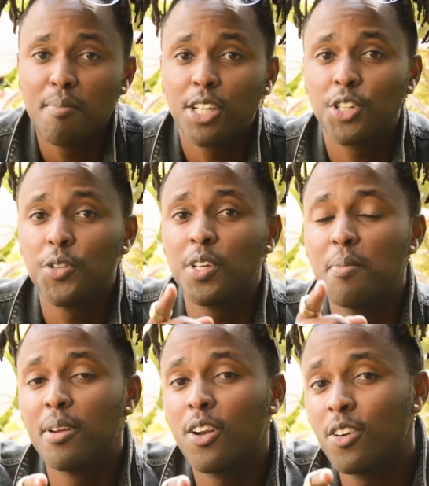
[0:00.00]
Make sure you
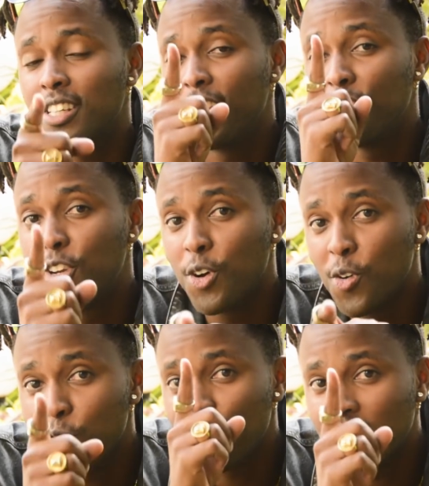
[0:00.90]
keep it locked and
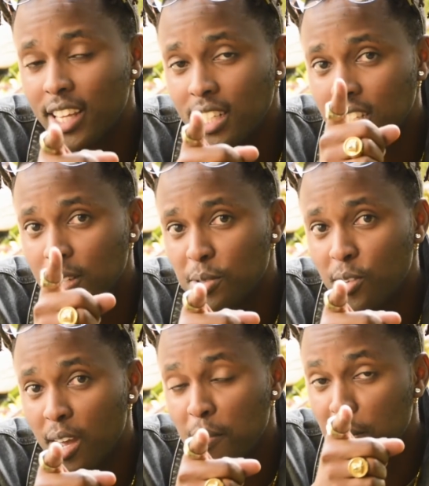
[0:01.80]
don't forget to
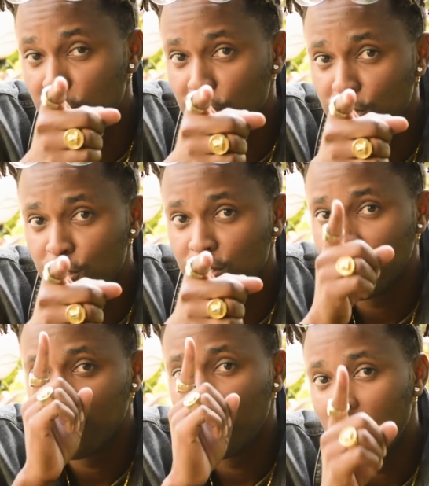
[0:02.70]
subscribe. But before you do,
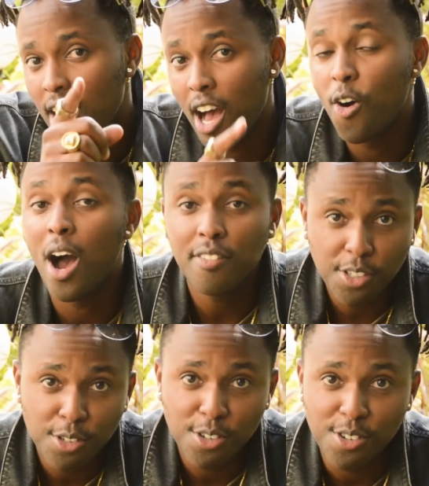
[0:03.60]
or
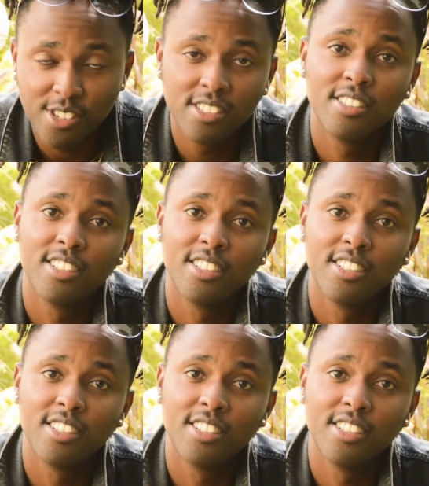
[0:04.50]
after you do,